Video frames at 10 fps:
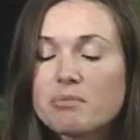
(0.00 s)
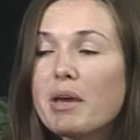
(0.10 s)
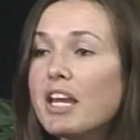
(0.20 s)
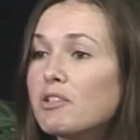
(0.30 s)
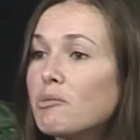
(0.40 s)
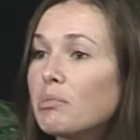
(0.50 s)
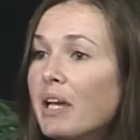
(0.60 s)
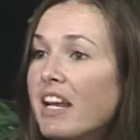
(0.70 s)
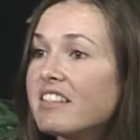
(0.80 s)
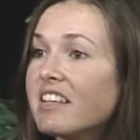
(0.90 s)
management
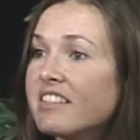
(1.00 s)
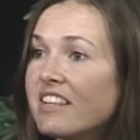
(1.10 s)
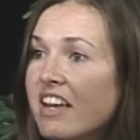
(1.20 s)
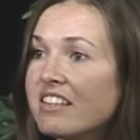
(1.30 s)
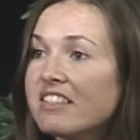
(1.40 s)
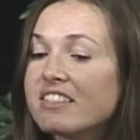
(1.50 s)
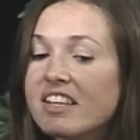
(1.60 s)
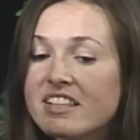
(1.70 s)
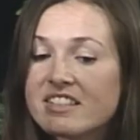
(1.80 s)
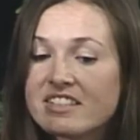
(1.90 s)
plan, as I said, is
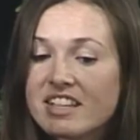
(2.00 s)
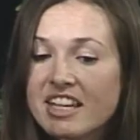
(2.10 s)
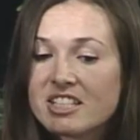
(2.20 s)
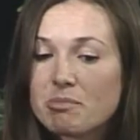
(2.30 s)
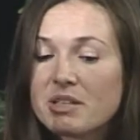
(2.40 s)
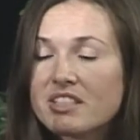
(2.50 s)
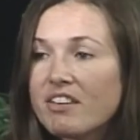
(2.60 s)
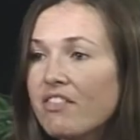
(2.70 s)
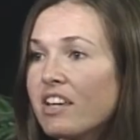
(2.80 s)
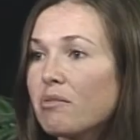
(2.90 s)
a
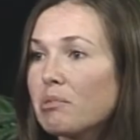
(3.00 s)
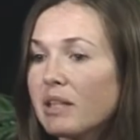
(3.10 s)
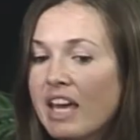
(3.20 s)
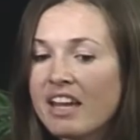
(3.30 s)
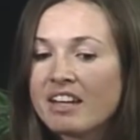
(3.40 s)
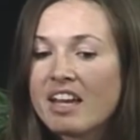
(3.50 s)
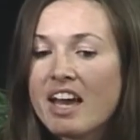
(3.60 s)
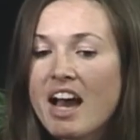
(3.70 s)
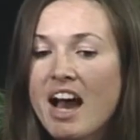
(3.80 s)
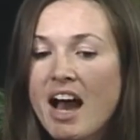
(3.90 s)
site-specific plan
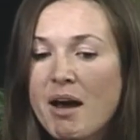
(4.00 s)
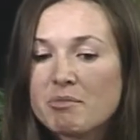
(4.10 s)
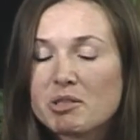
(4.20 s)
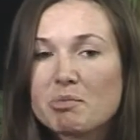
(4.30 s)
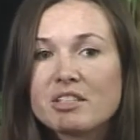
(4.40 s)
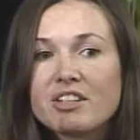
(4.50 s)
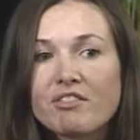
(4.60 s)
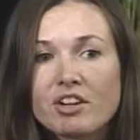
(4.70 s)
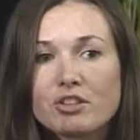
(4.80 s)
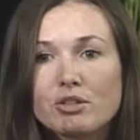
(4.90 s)

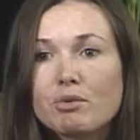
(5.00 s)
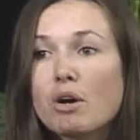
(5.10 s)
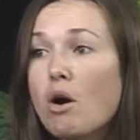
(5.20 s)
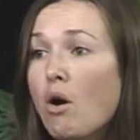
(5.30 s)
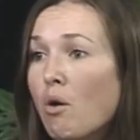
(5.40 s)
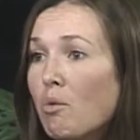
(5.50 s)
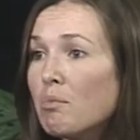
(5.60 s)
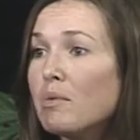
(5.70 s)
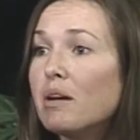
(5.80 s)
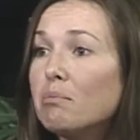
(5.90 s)
specific to a
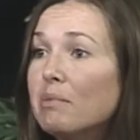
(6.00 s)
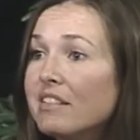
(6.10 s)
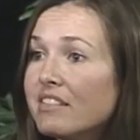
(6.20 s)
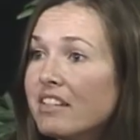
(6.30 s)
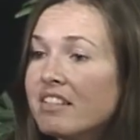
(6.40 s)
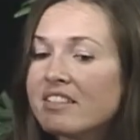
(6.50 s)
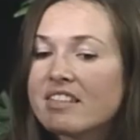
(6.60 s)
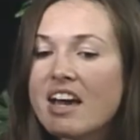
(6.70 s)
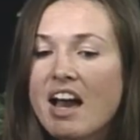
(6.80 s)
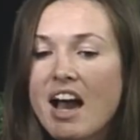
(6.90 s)
home, a business,
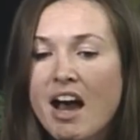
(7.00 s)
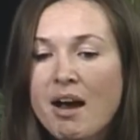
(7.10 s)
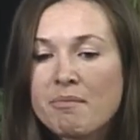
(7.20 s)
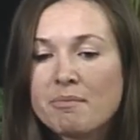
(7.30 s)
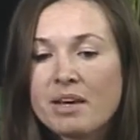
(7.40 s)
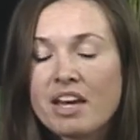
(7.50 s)
a